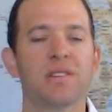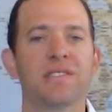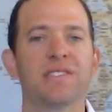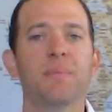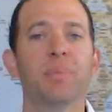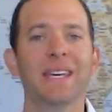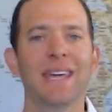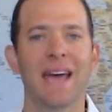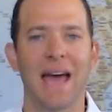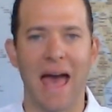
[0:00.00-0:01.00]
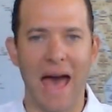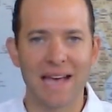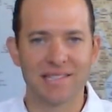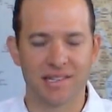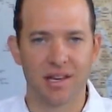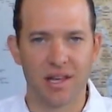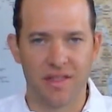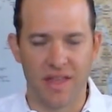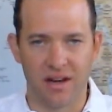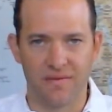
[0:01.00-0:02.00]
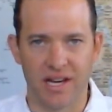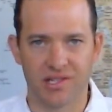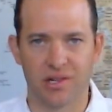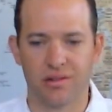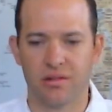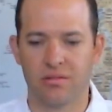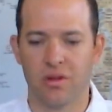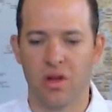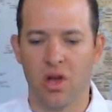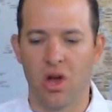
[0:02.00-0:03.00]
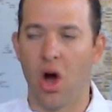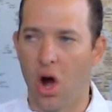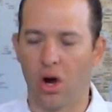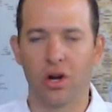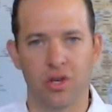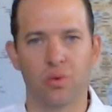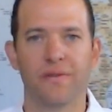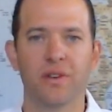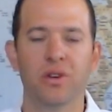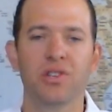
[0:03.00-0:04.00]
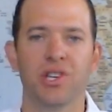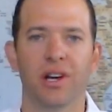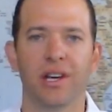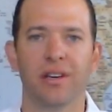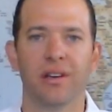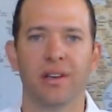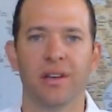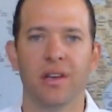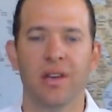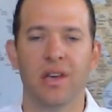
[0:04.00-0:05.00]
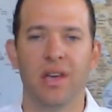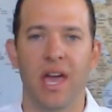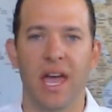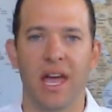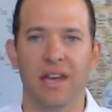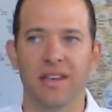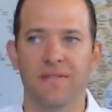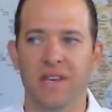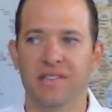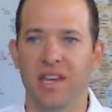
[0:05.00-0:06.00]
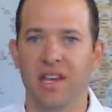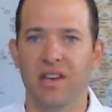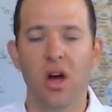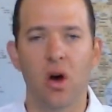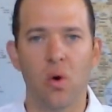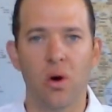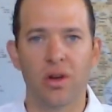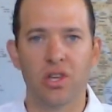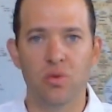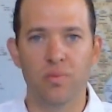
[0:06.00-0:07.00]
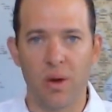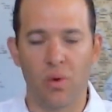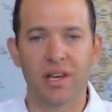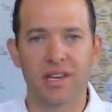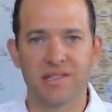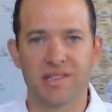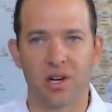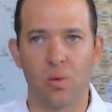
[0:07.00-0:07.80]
Simply ask that advisor, are you a fiduciary? And if they say no, you may want to consider